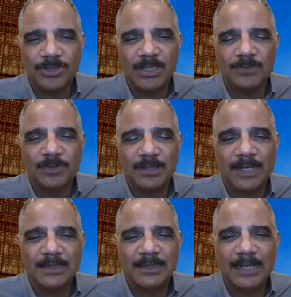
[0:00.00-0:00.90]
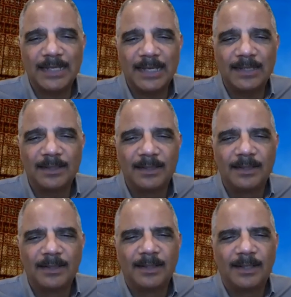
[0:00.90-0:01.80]
seats for the next decade.
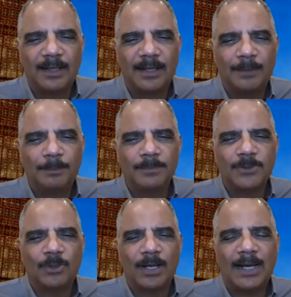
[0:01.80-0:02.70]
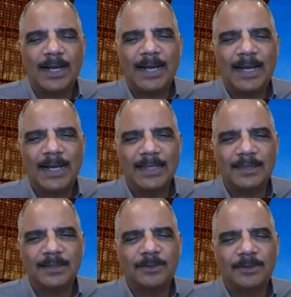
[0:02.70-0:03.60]
Um, so I, I,
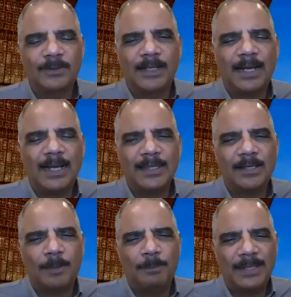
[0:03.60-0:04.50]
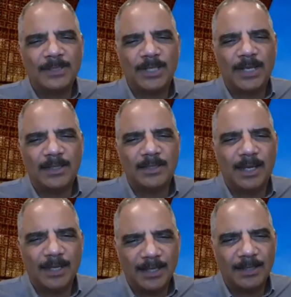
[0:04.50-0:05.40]
you know, I think our best chance
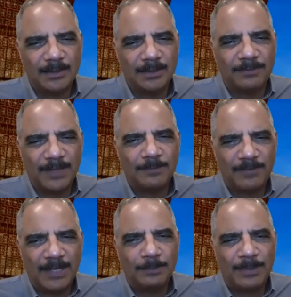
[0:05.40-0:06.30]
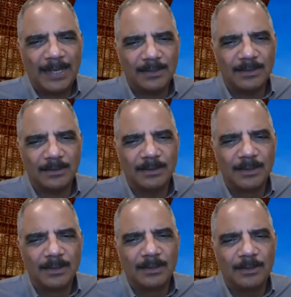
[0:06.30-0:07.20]
again is to fight fight back is to, you
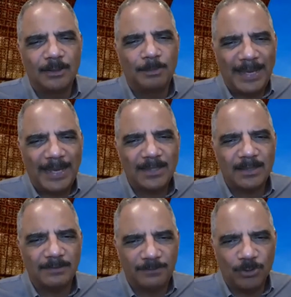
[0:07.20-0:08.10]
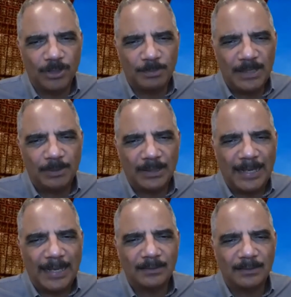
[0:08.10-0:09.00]
know, pass the For the People
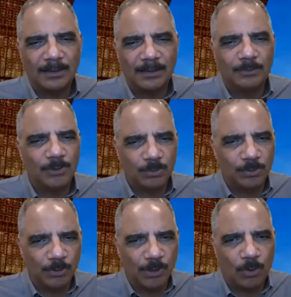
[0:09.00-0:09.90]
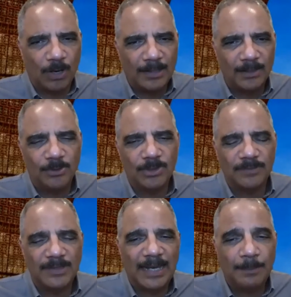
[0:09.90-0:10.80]
Act, uh, which would require the use
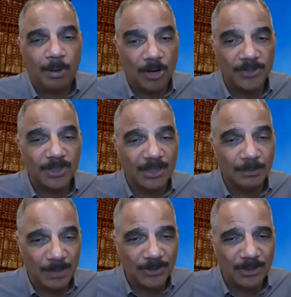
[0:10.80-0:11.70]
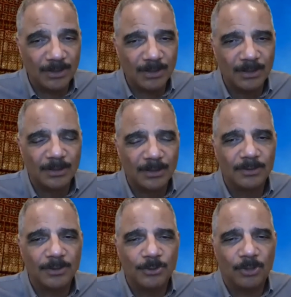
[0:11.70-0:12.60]
of nonpartisan commissions
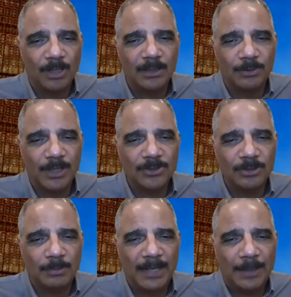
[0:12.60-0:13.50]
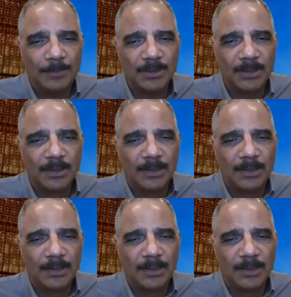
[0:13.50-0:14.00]
to draw congressional maps.